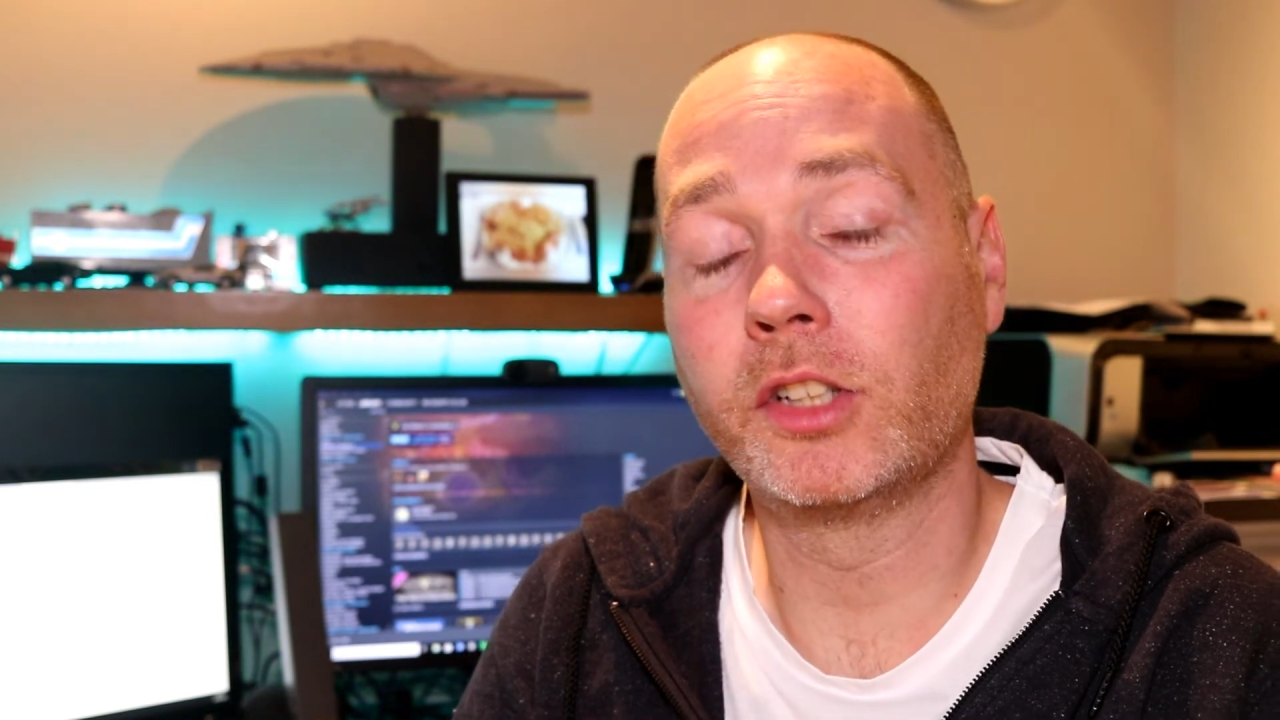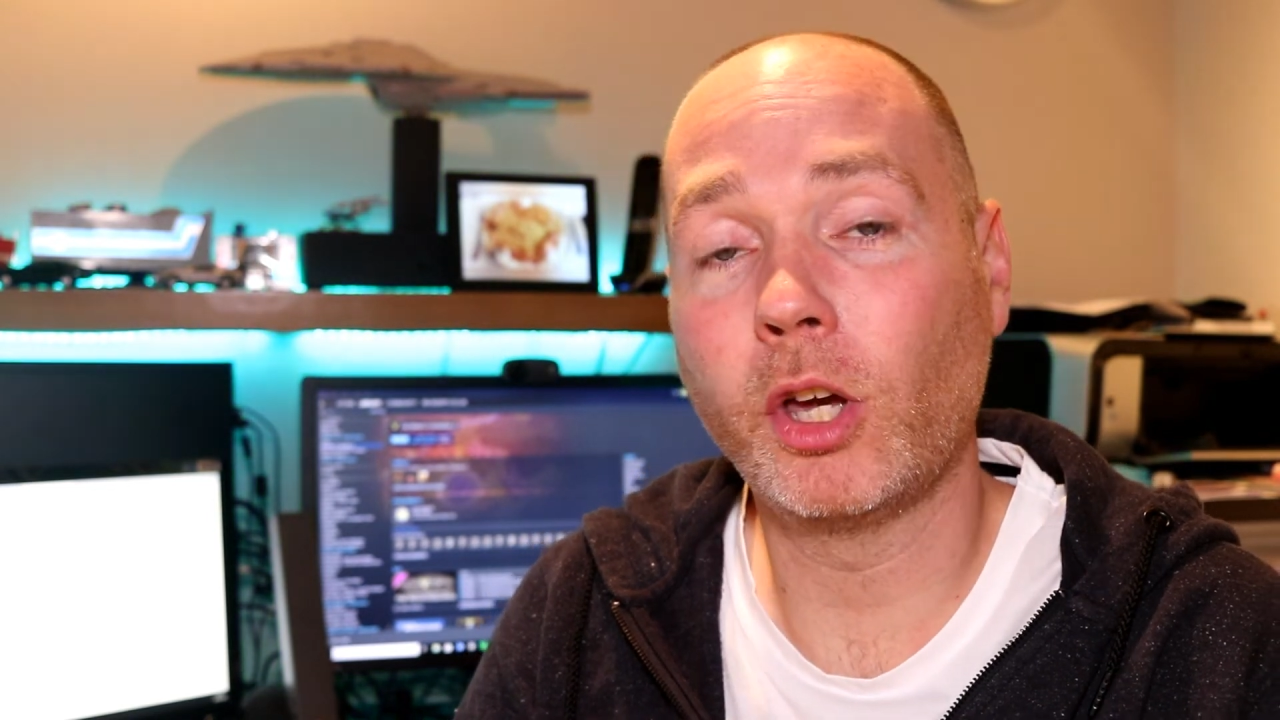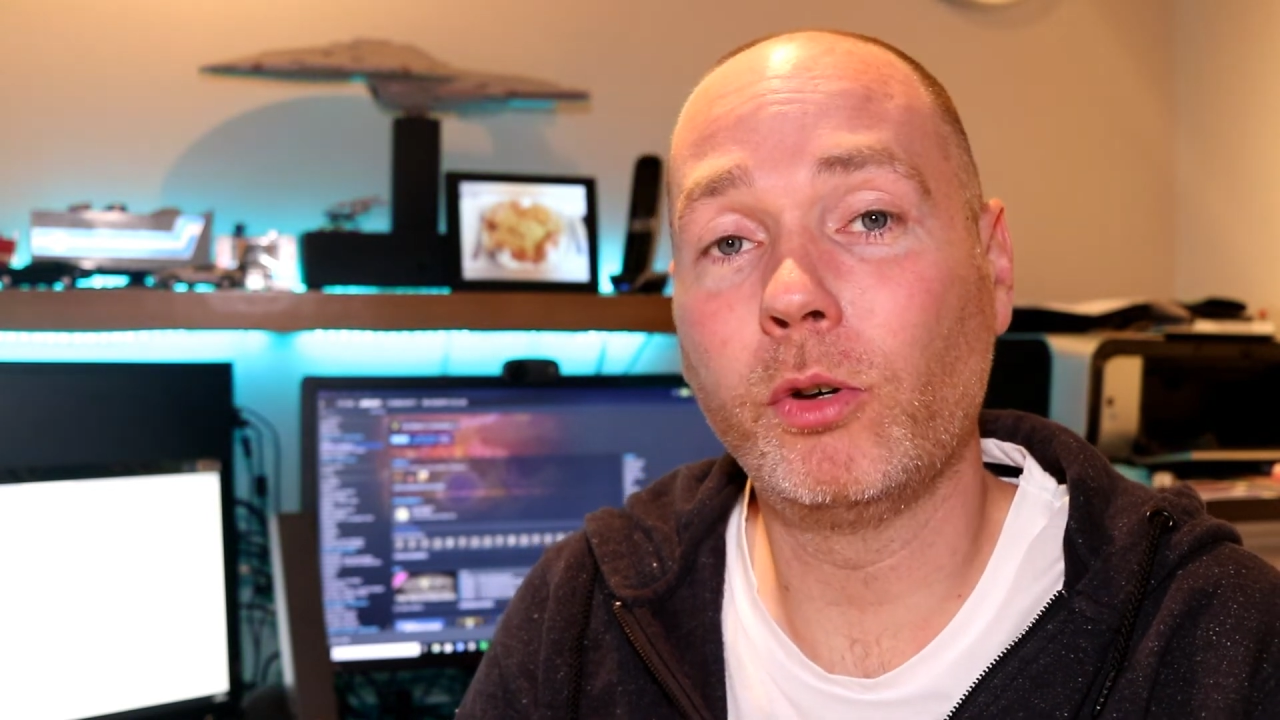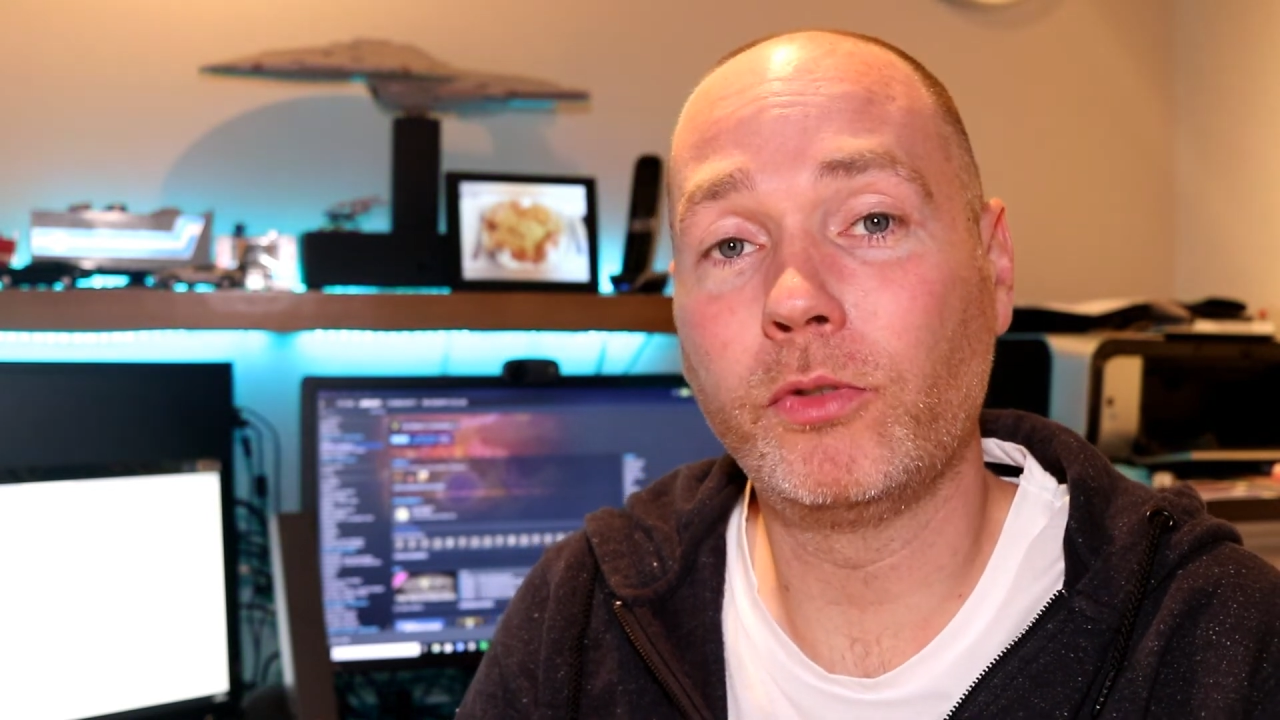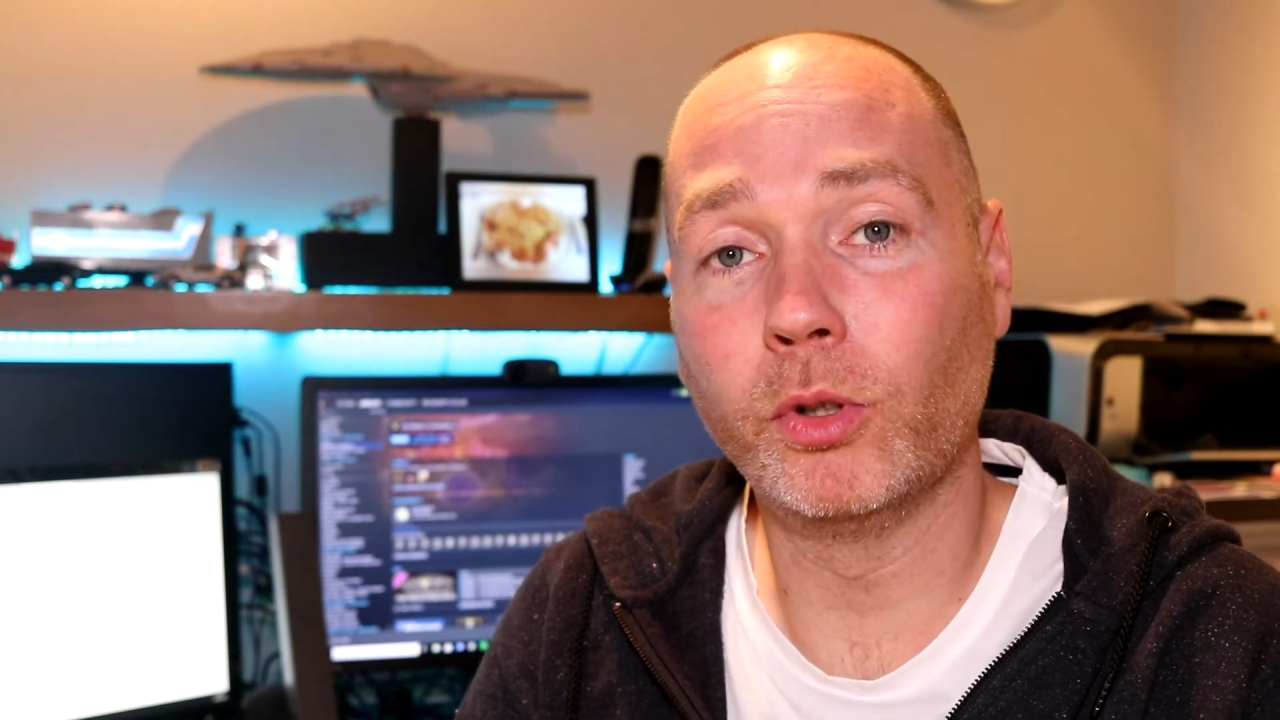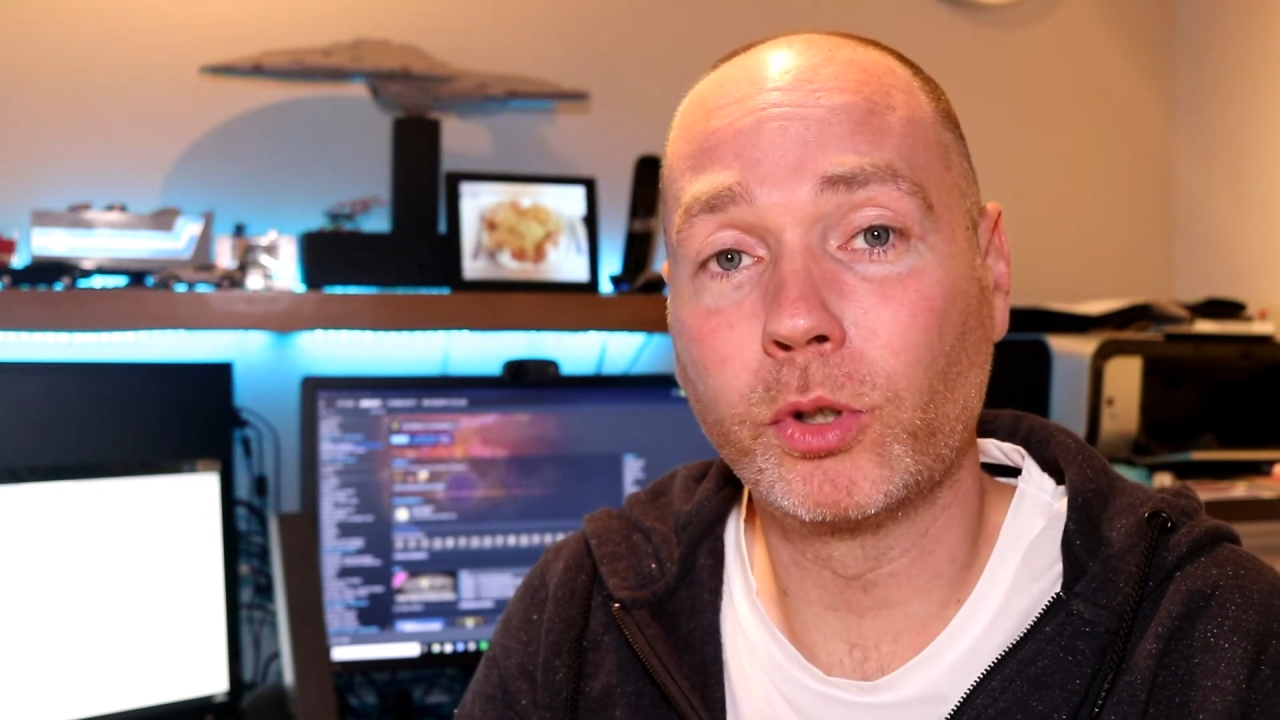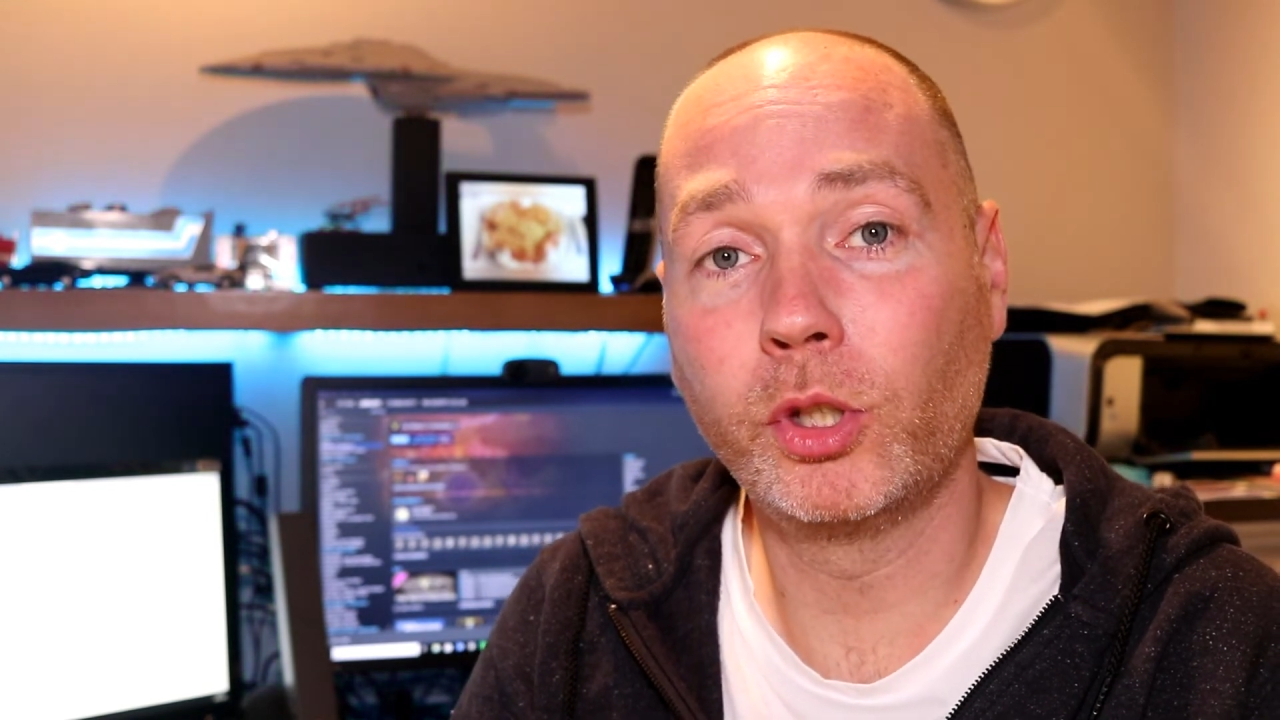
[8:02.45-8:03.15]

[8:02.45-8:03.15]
a go if you're